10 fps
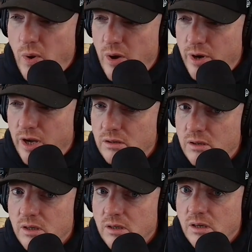Toyota,
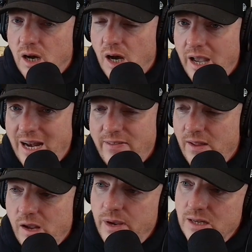uh, anything
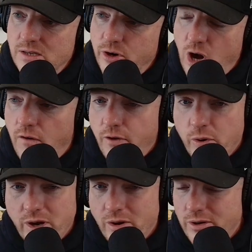that could be considered
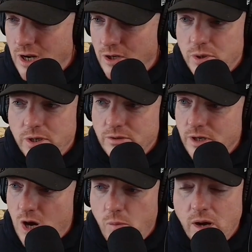off-road, you know, your Tundra, your
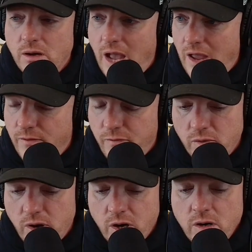Tacoma, and the
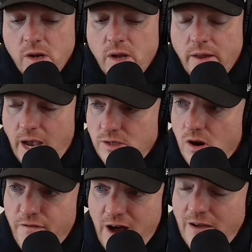four runner. S
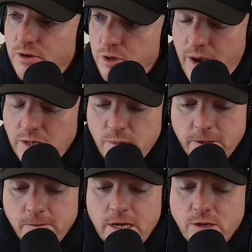R five is your base
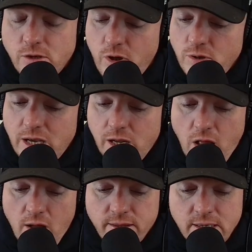model. So those get
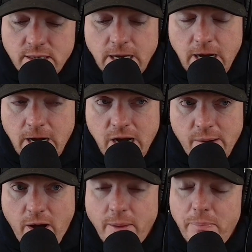cloth.
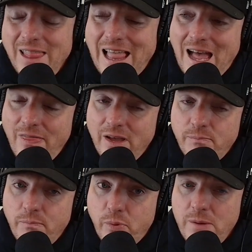Um, on the plat on
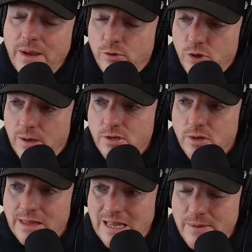the premium trim, so
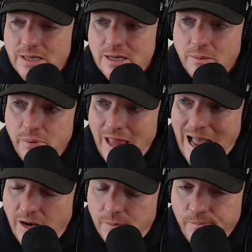the Limited and the
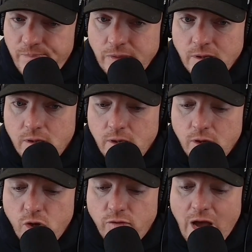Platinum,
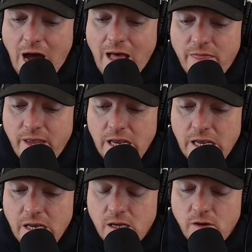you've got
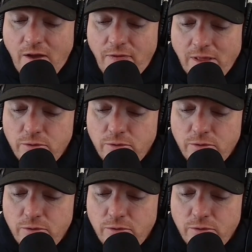the you've got the